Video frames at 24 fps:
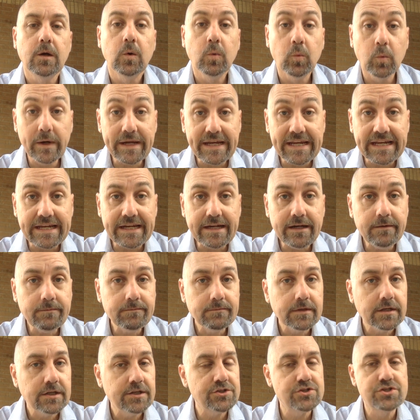We,
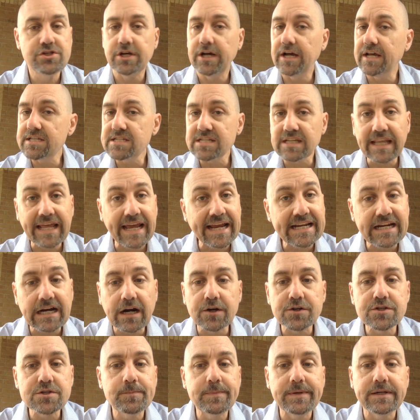just like
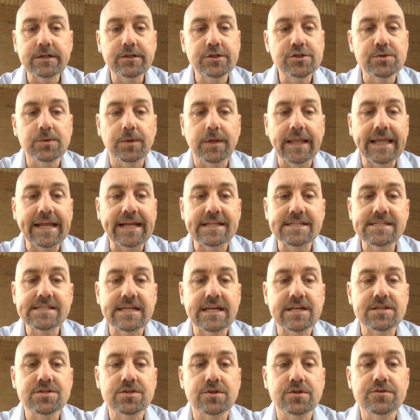our spiritual
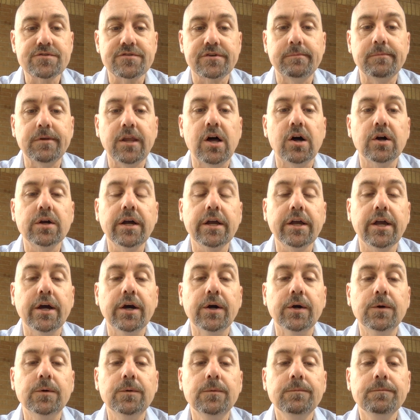ancestors from long
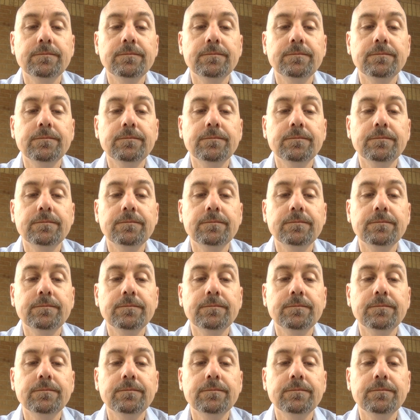ago,